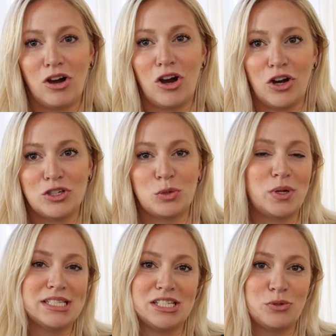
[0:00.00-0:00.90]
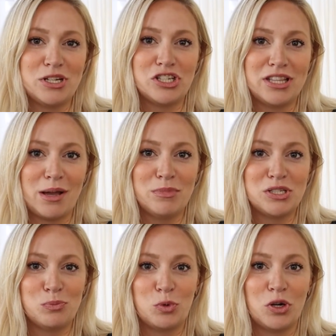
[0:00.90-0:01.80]
our toy situation that
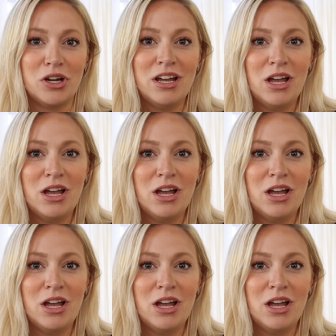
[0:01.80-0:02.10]
much more